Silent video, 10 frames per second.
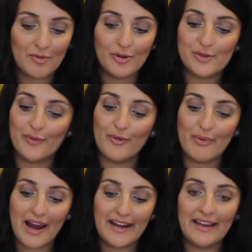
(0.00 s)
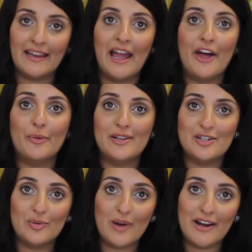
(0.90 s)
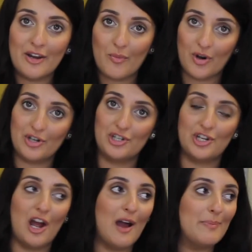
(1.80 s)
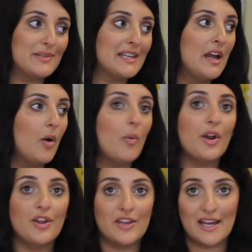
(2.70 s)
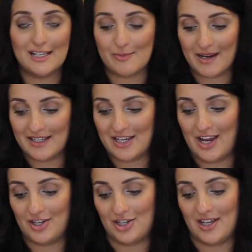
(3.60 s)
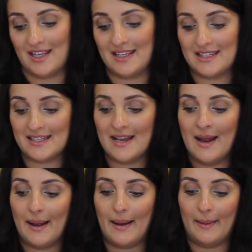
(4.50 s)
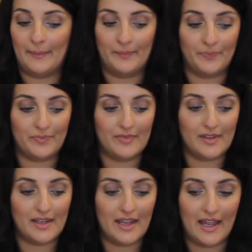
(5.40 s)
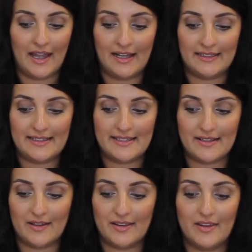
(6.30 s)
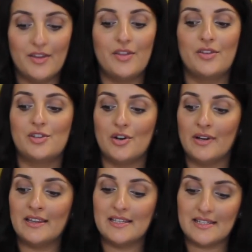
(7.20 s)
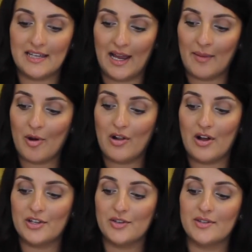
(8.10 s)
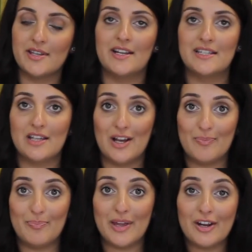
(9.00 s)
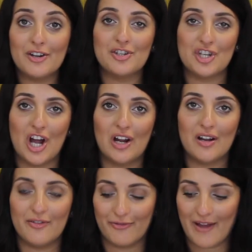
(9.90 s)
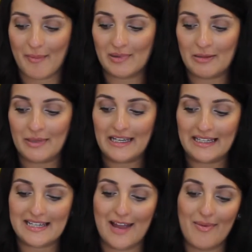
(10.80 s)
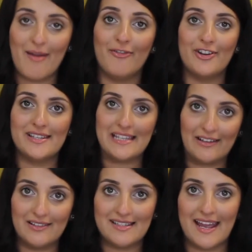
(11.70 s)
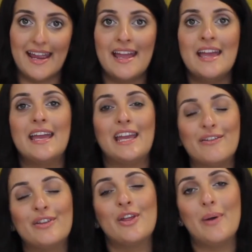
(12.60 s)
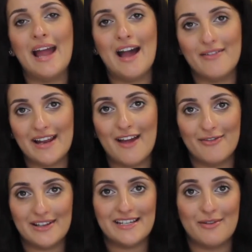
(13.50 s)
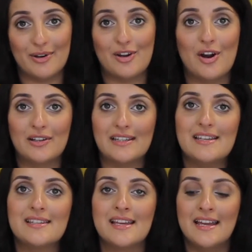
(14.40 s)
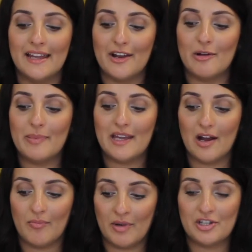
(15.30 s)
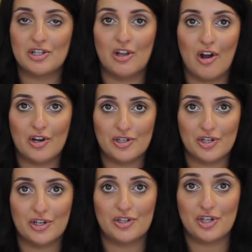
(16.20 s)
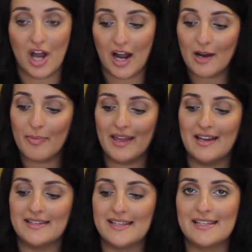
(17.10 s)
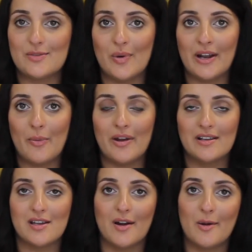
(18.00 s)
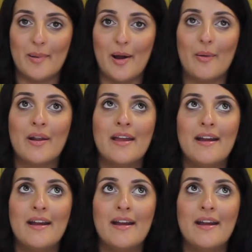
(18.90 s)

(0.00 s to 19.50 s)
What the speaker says: goes for writing. How do we do writing workshops? What are the expectations? And during this time, I'll also set a bigger chunk of family meeting time every single day. Even though I have it every day regardless, it'll be a much larger chunk because that's when I want to talk about